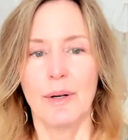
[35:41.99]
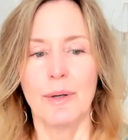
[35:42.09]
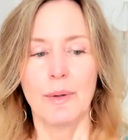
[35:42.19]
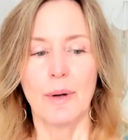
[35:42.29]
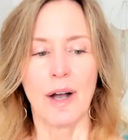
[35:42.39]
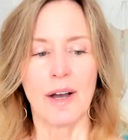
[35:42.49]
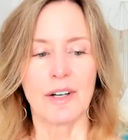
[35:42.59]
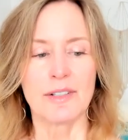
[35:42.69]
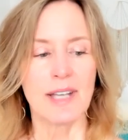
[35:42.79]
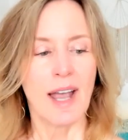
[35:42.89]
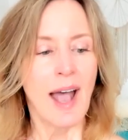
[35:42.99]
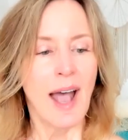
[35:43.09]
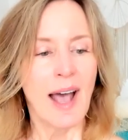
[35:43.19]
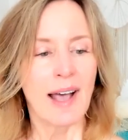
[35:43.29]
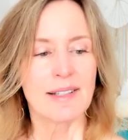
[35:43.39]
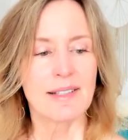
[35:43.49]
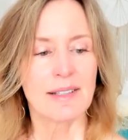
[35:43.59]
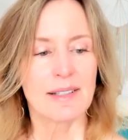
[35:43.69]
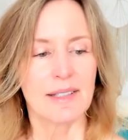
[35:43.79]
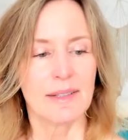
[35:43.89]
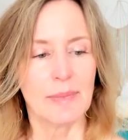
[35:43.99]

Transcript: who are tasked